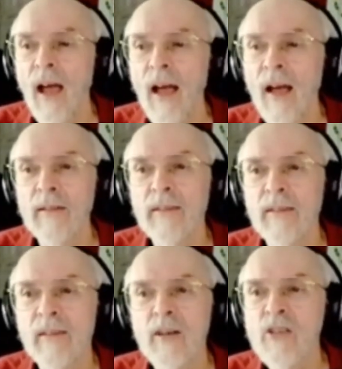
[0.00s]

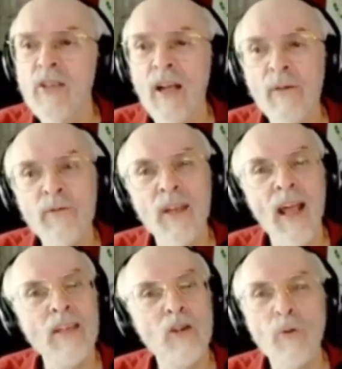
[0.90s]
There's stuff that I
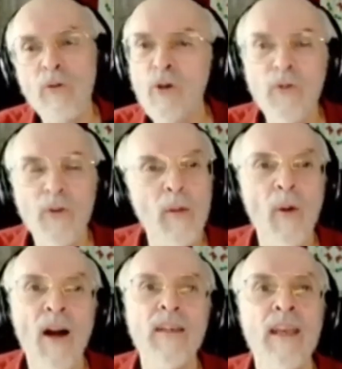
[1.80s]
don't do from the
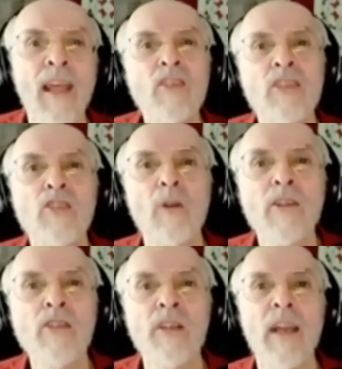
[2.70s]
Martinez
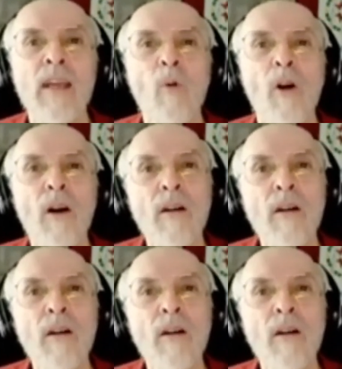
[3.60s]
instruction anymore.